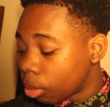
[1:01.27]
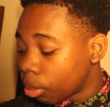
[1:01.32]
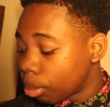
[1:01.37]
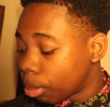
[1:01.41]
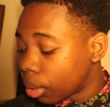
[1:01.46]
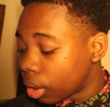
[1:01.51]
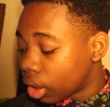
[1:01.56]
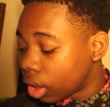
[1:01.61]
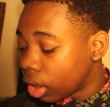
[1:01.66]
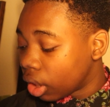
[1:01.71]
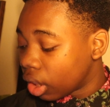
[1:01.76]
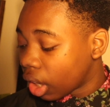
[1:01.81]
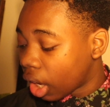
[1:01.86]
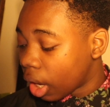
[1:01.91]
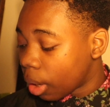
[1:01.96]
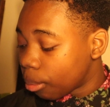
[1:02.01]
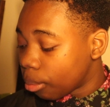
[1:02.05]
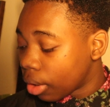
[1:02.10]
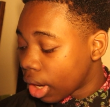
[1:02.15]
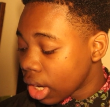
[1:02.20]
but
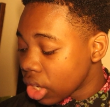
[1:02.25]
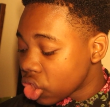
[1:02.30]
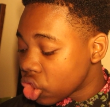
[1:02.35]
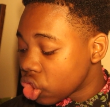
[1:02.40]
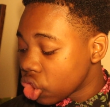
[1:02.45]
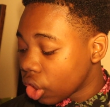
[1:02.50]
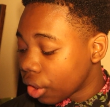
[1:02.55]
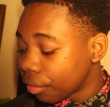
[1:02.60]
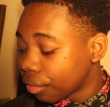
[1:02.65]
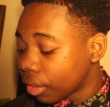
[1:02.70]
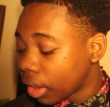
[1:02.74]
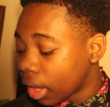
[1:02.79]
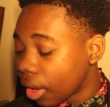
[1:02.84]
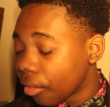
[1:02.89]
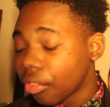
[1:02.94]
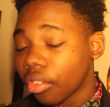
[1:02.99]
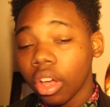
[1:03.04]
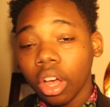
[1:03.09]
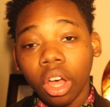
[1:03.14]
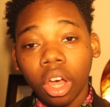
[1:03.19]
I'm not sure if they
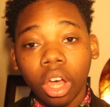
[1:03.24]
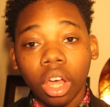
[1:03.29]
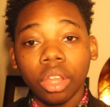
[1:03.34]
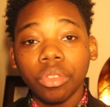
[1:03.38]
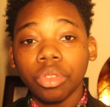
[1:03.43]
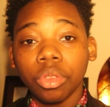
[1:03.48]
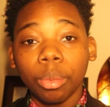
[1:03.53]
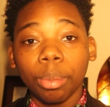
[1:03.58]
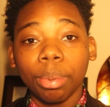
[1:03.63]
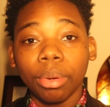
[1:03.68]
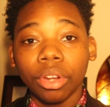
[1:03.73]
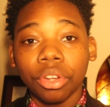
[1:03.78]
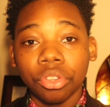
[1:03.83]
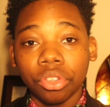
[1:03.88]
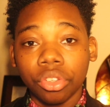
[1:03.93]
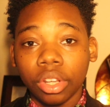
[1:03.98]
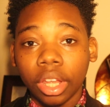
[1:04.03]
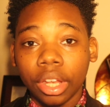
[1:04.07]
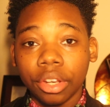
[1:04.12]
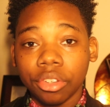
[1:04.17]
have caught the
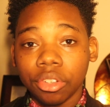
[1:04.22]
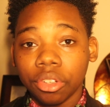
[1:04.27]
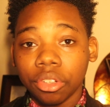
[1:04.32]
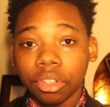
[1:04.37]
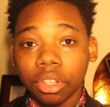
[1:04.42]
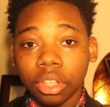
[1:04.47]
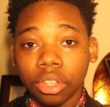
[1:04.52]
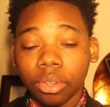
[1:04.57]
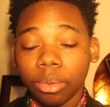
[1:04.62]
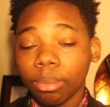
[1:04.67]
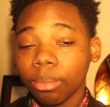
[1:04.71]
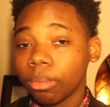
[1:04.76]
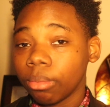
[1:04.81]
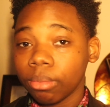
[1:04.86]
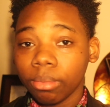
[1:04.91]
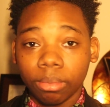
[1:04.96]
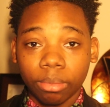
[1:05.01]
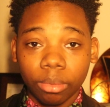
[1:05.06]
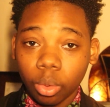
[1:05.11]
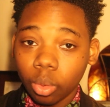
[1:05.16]
purse snatcher.
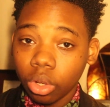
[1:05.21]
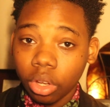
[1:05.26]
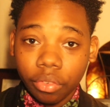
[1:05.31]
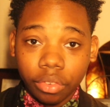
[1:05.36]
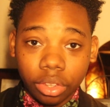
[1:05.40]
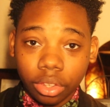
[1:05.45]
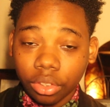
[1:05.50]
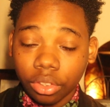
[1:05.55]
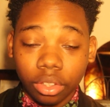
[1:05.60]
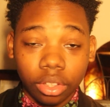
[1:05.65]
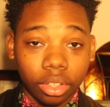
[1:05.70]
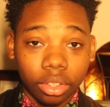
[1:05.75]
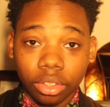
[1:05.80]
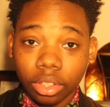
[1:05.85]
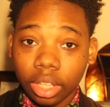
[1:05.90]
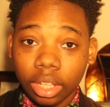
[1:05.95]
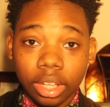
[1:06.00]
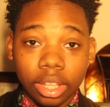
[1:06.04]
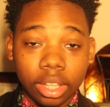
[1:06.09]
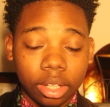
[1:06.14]
Whoever this
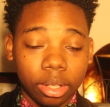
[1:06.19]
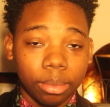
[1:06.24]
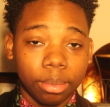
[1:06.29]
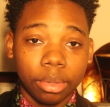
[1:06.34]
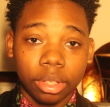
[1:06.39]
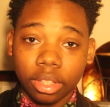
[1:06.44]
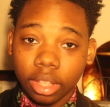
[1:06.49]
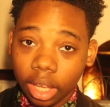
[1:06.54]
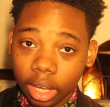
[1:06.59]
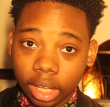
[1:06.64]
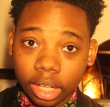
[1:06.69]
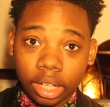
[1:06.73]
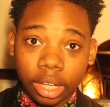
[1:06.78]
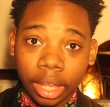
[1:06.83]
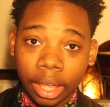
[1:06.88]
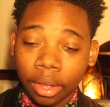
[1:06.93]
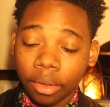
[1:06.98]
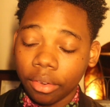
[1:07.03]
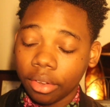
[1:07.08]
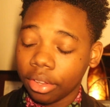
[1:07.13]
is, they need to be taken
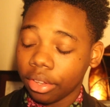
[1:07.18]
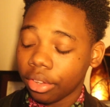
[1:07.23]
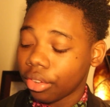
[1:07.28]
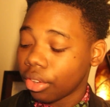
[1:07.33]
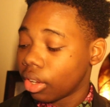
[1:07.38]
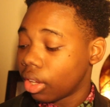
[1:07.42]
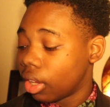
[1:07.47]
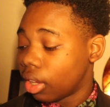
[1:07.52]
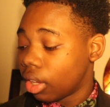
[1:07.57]
down, because